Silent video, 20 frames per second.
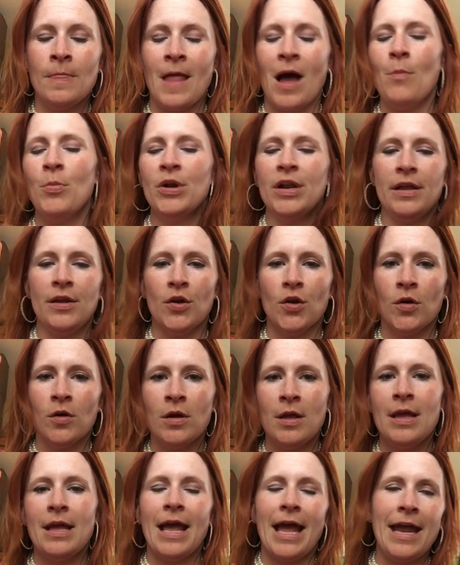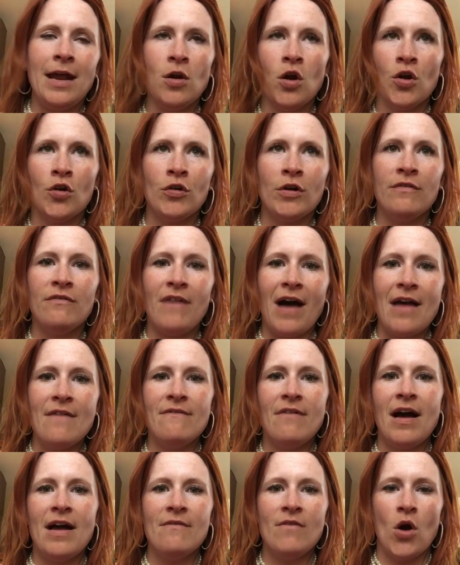I'll put it here,
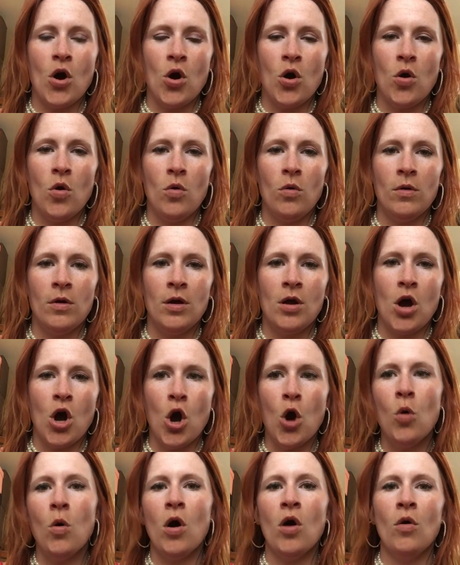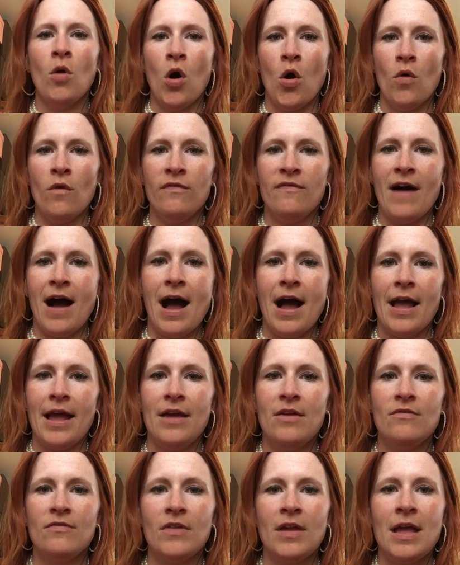
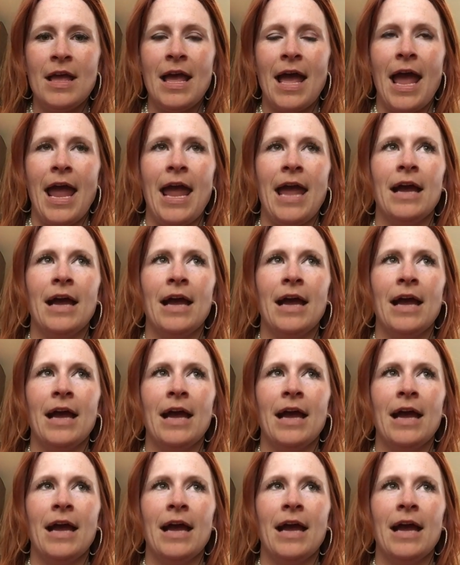800-550-0005.